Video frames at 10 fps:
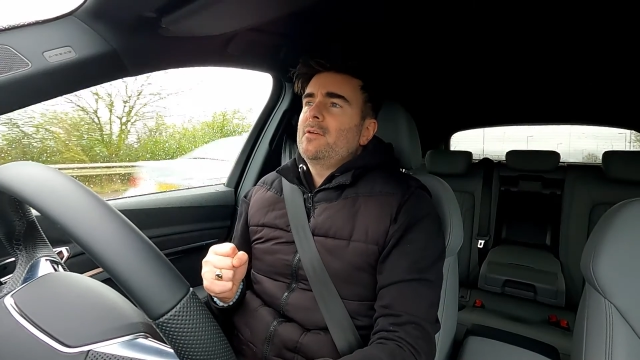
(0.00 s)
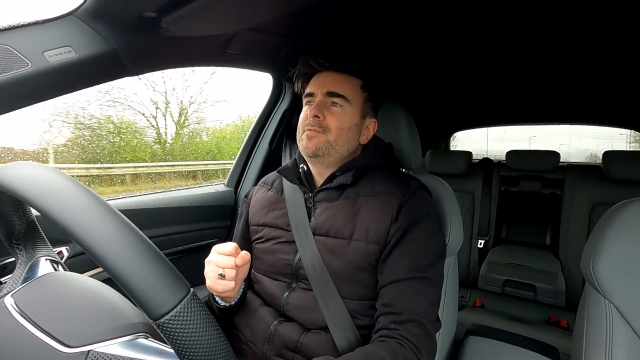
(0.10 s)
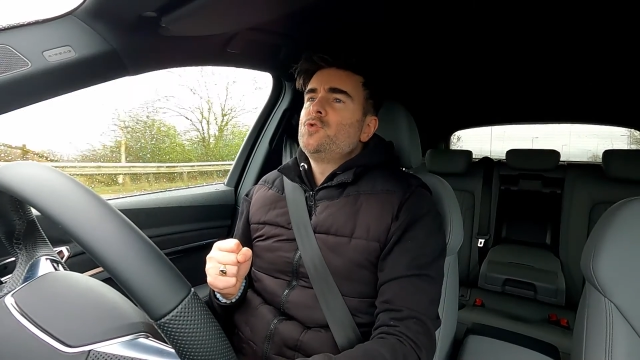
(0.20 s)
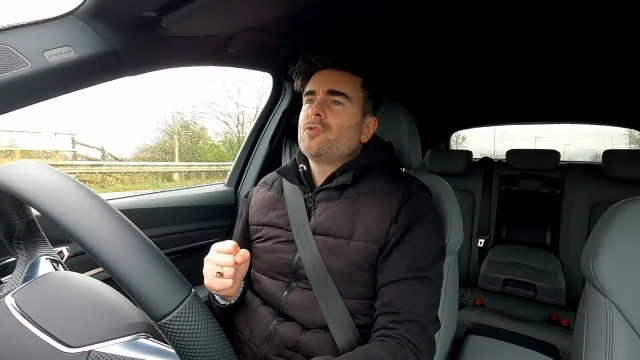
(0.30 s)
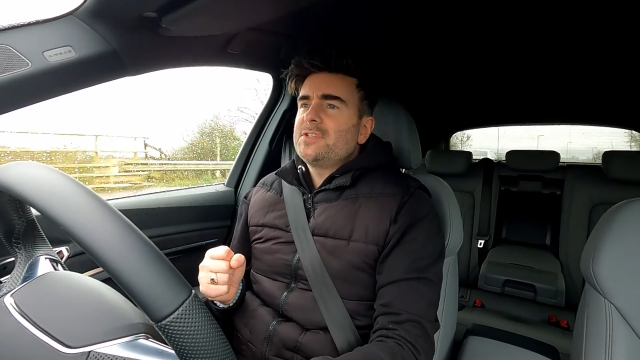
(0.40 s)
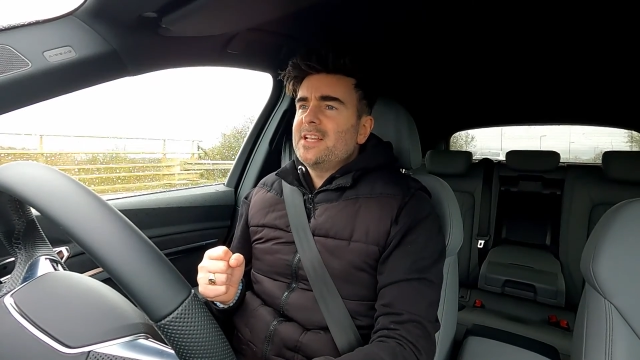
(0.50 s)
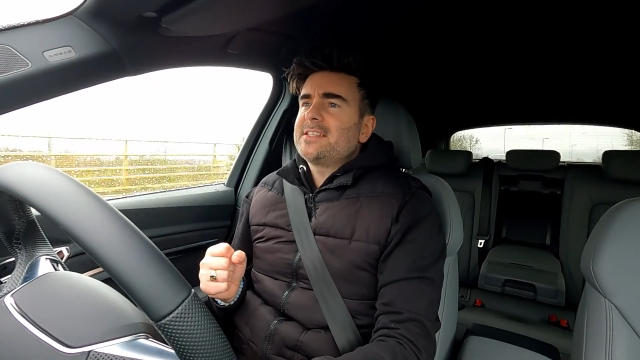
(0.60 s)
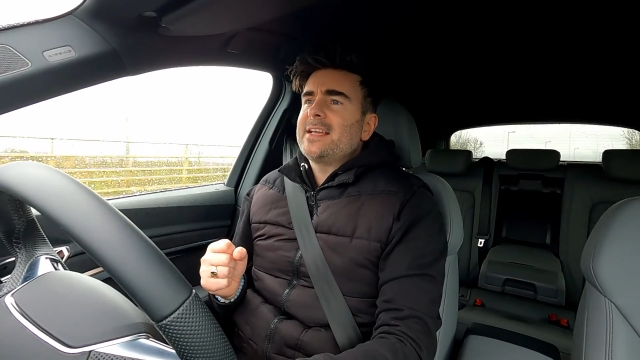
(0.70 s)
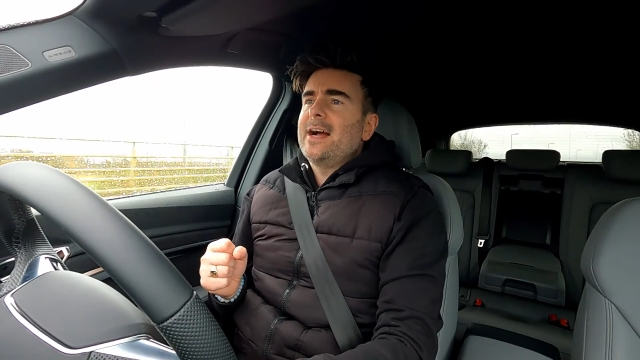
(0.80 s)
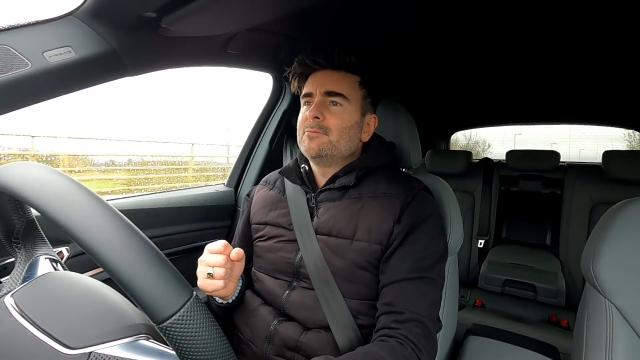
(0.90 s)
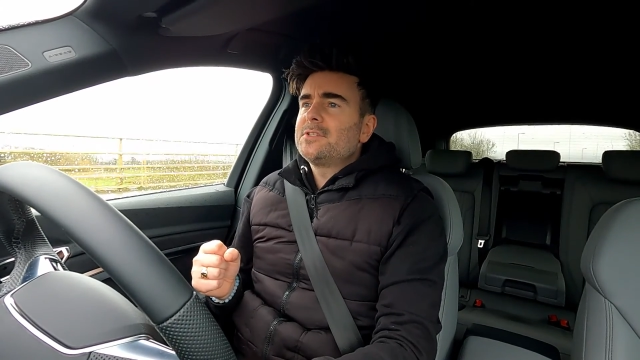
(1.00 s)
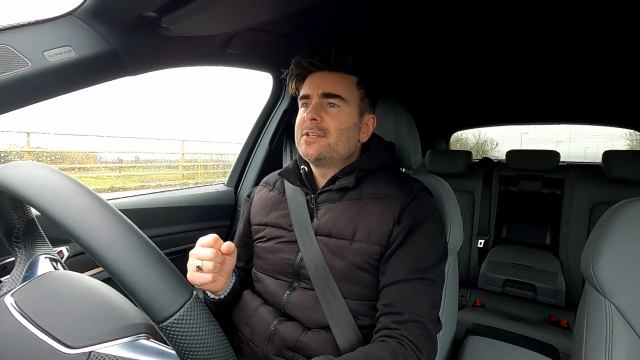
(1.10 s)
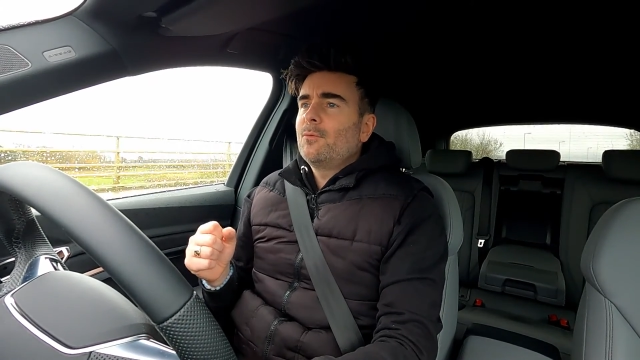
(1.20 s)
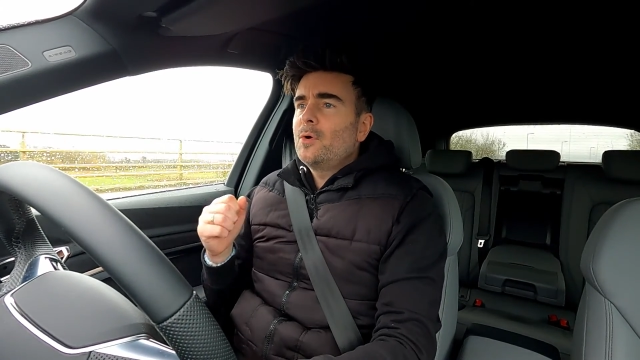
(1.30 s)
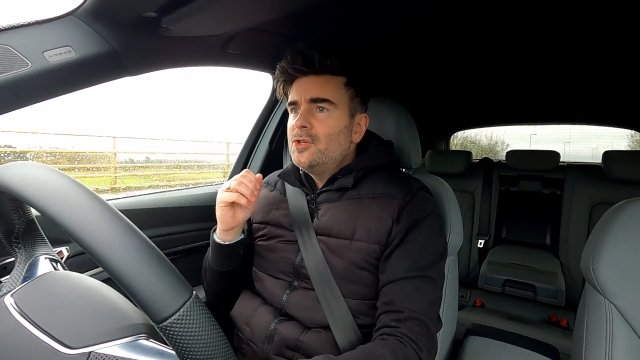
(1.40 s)
futuristic sound
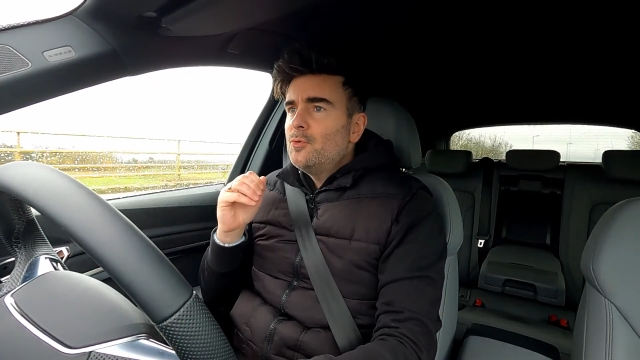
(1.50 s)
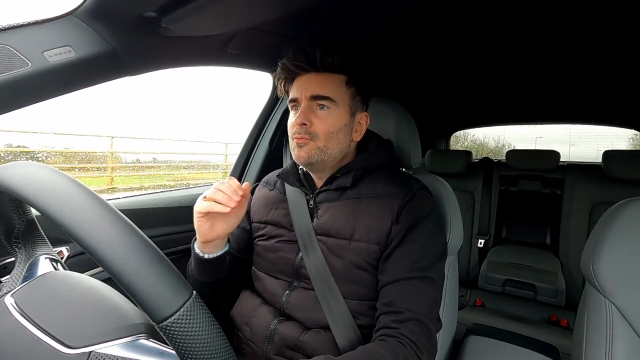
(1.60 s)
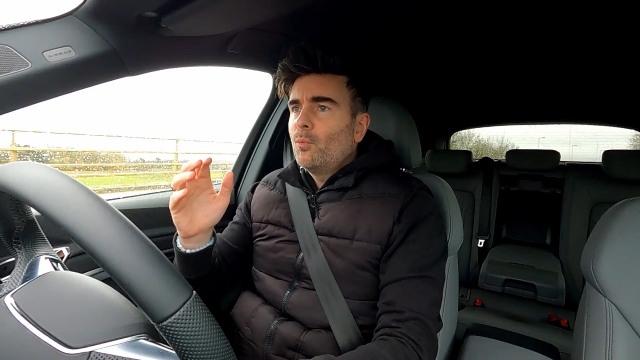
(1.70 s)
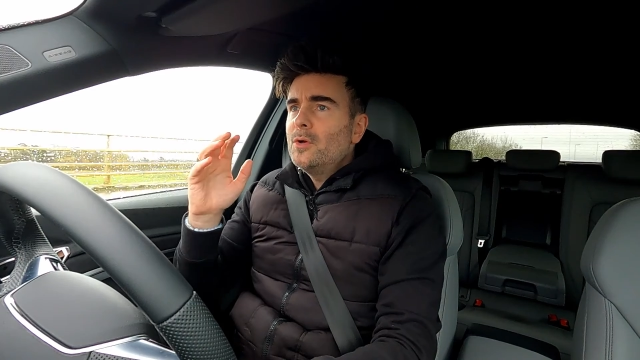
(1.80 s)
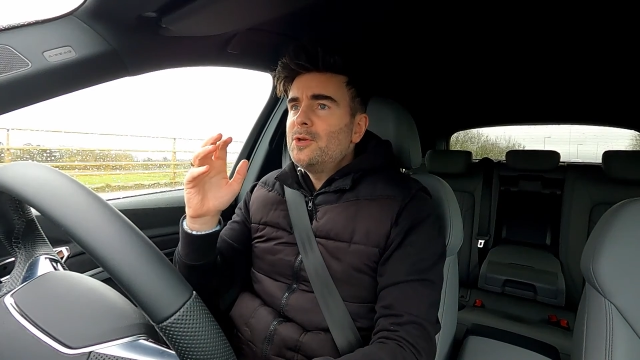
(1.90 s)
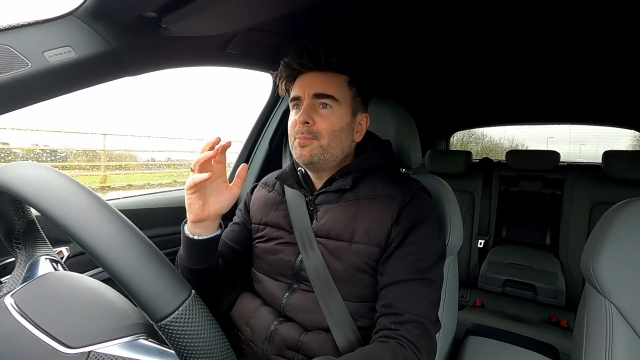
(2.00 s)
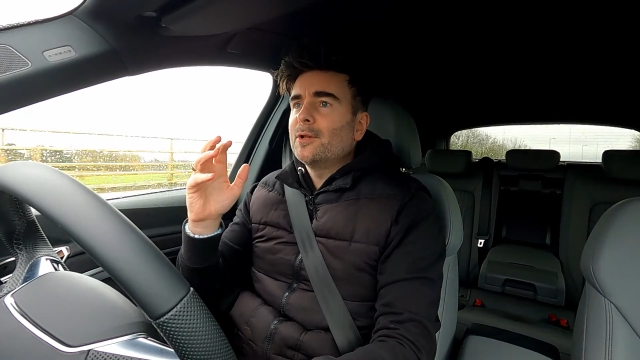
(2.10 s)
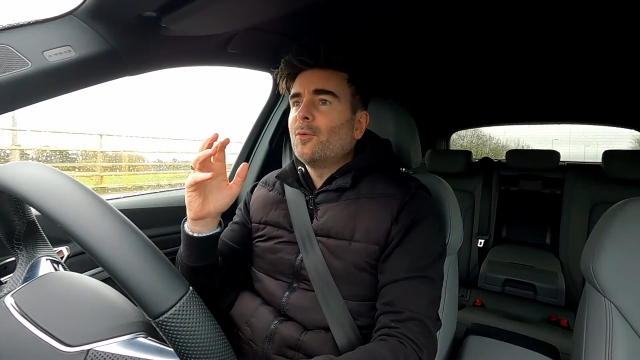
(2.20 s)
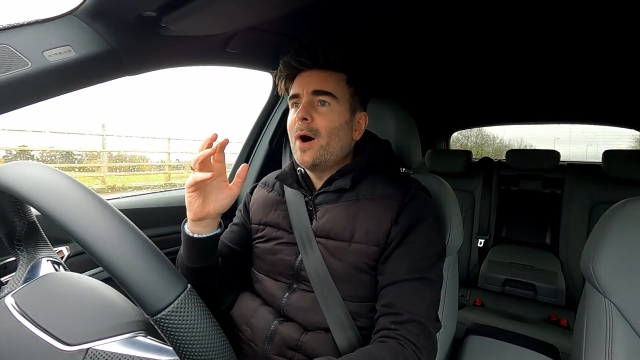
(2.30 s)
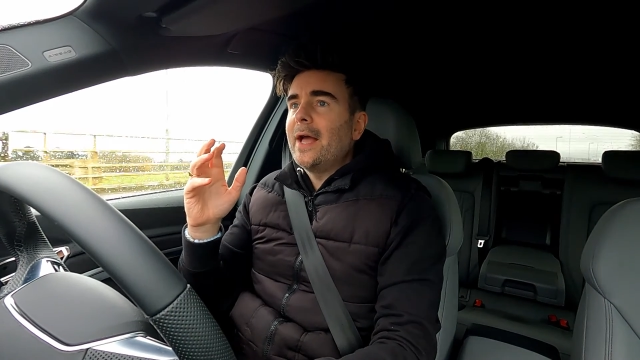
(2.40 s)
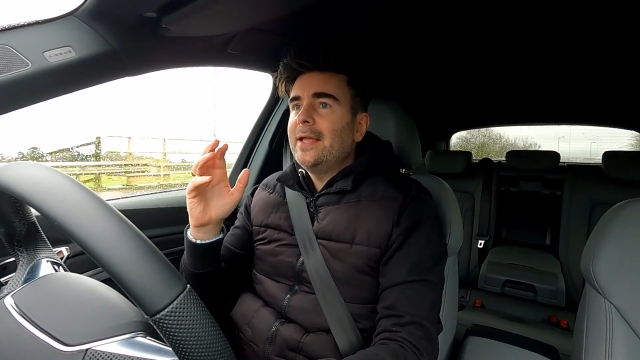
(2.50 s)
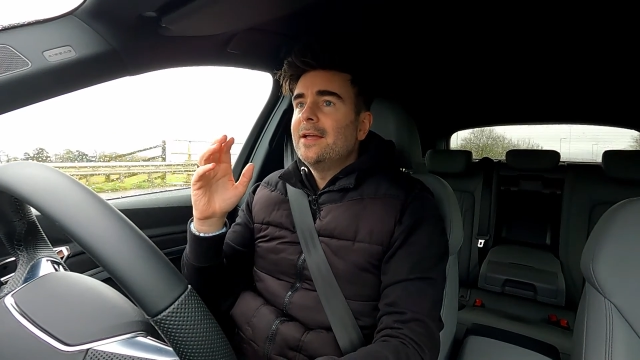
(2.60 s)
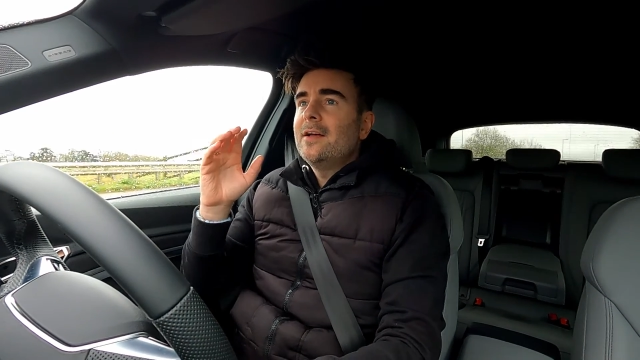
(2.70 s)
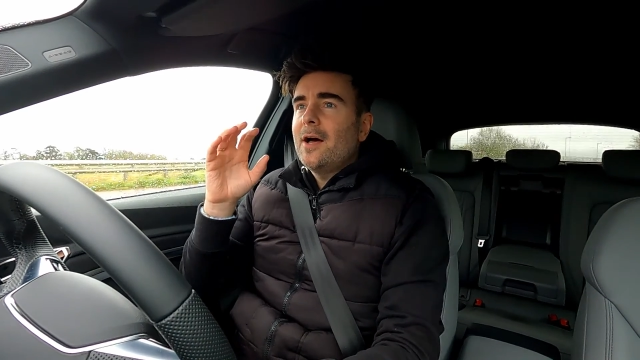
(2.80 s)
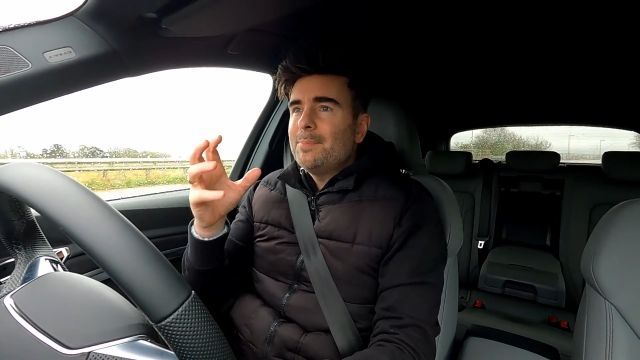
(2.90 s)
when you pull away,
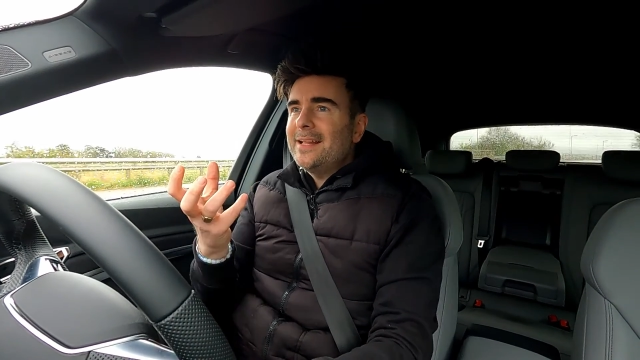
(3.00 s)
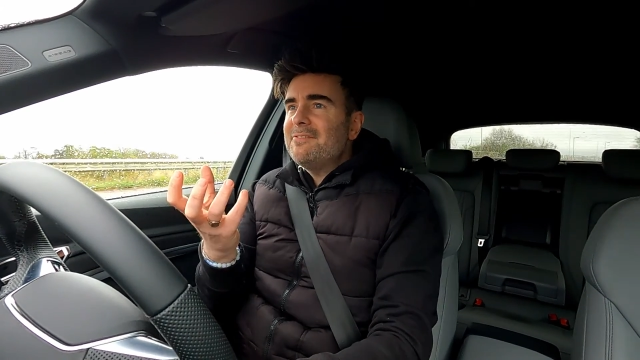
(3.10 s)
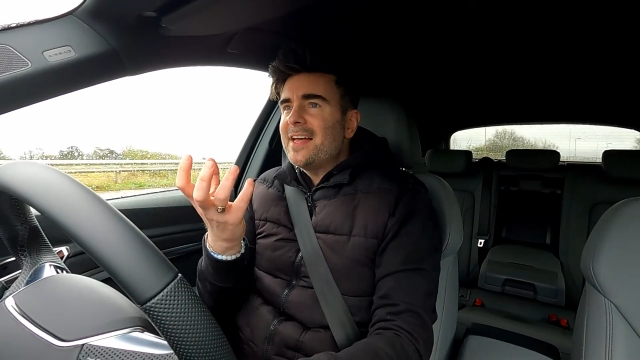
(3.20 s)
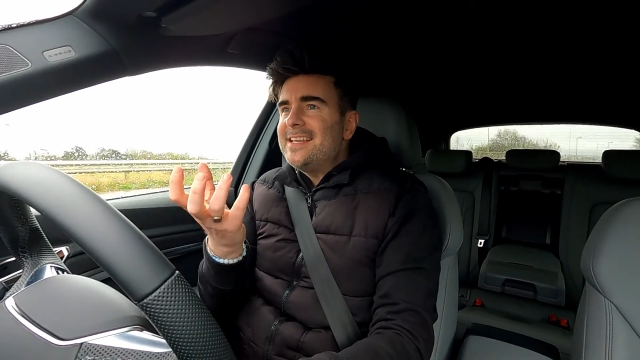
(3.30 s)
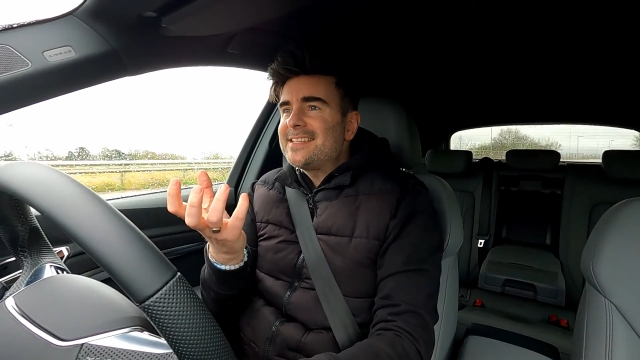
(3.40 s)
I believe they